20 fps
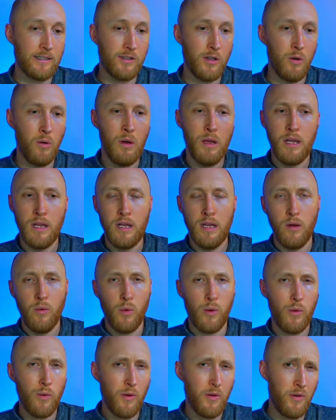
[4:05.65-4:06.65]
So
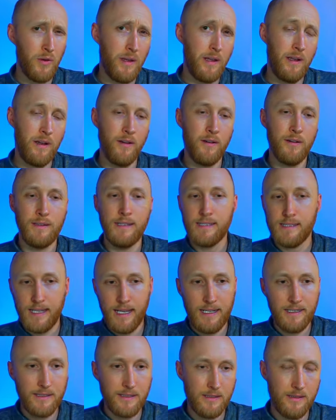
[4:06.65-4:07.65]
what I want to do here, in this
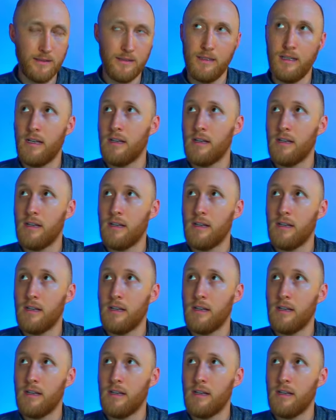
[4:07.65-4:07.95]
case,